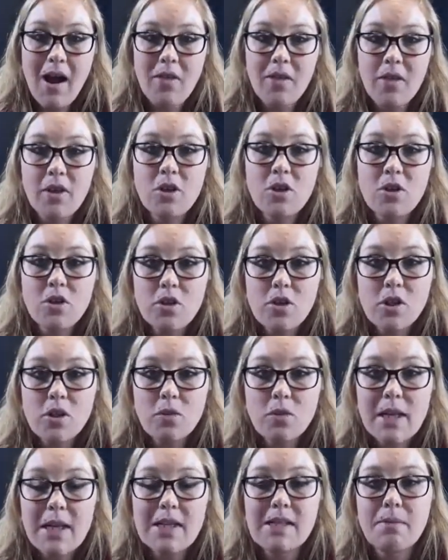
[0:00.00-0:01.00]
The
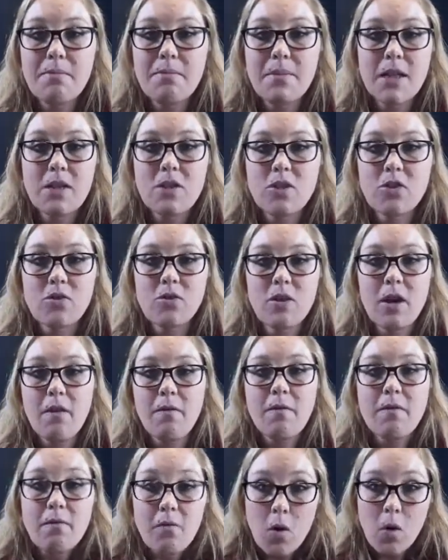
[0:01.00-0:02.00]
nursery is a ministry of
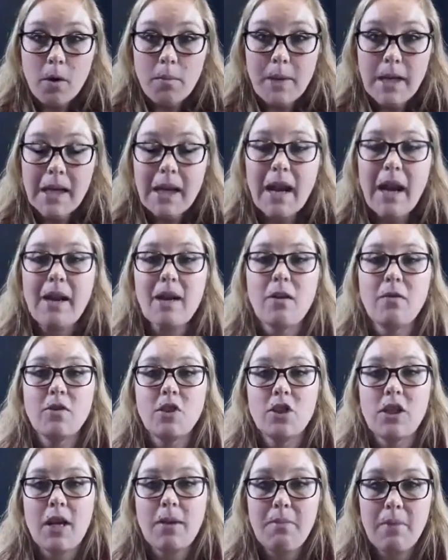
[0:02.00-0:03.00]
forming and of
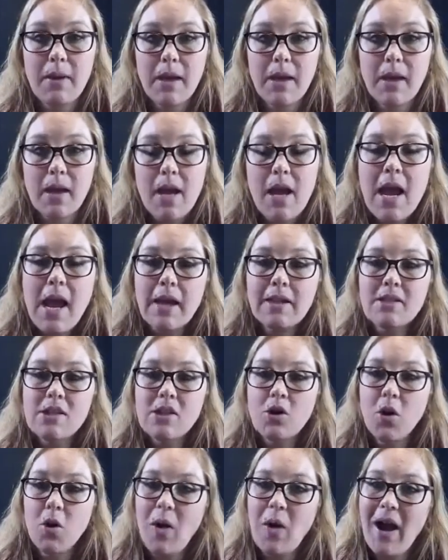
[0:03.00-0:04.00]
shaping. And
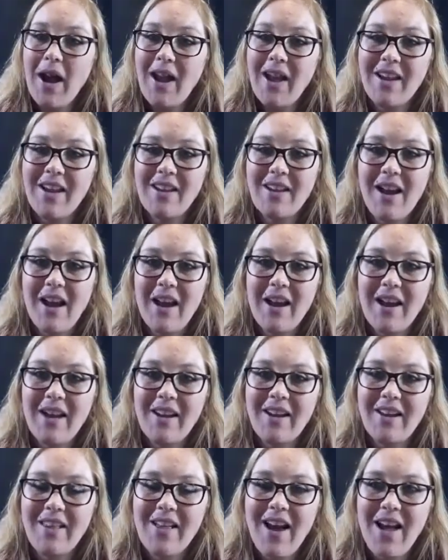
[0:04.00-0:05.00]
so
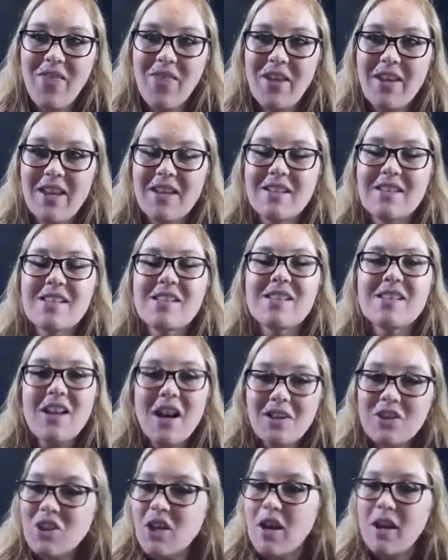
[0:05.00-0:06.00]
I think it is
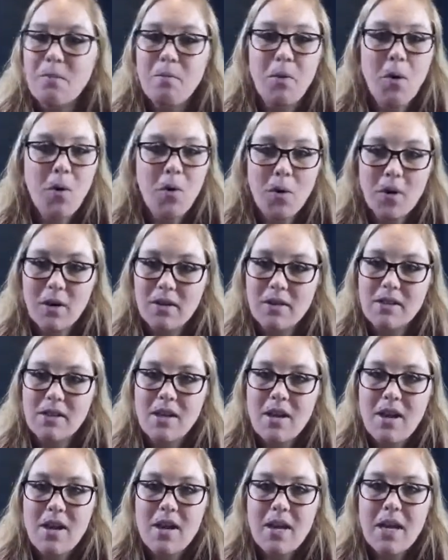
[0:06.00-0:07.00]
such an
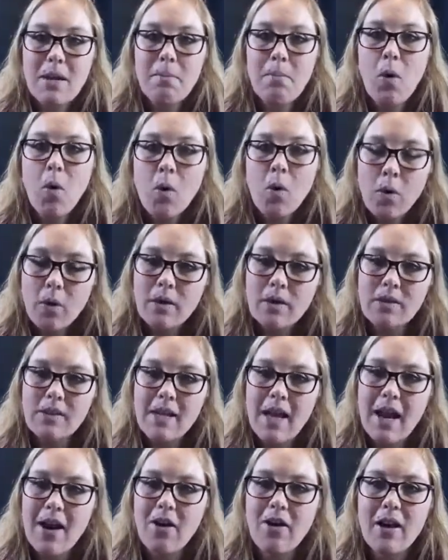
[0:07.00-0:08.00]
important
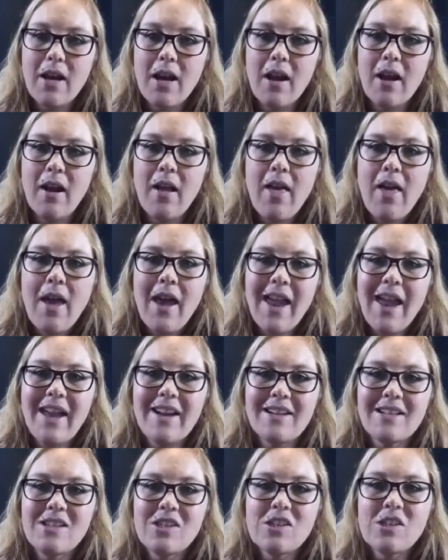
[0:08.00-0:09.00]
area, and
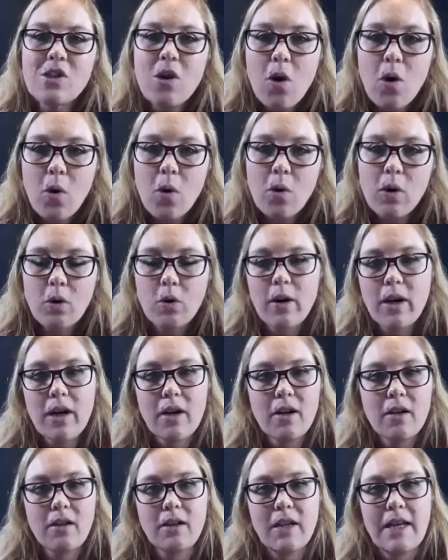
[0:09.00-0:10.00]
is so
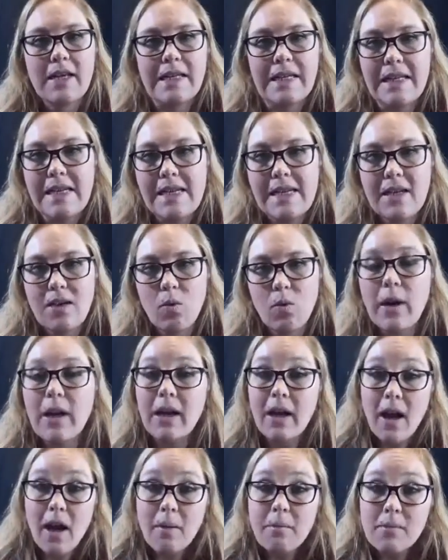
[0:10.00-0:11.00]
critical and key when
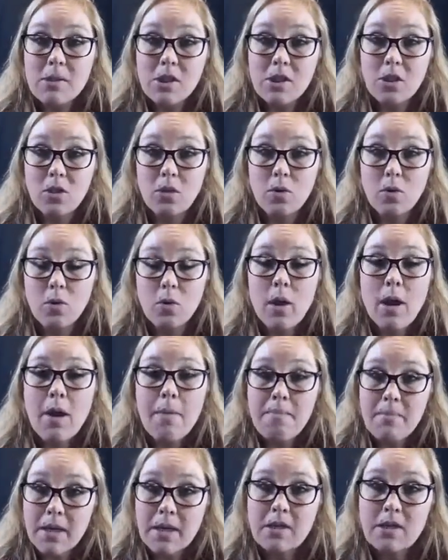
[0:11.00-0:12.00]
it comes to
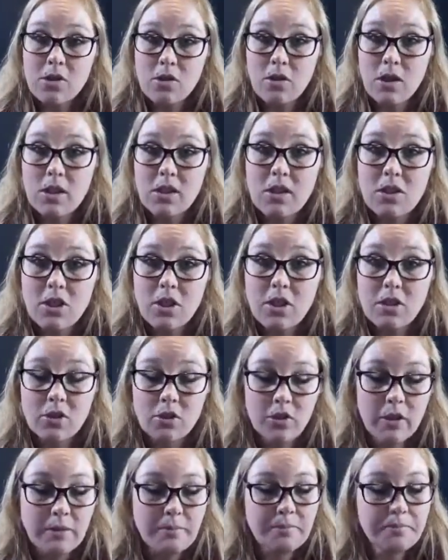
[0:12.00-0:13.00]
ministering to
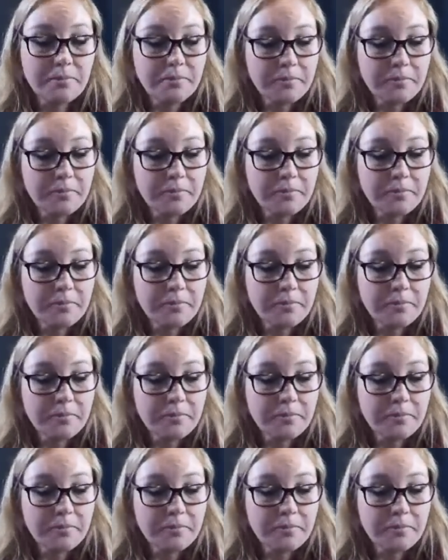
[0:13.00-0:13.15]
children.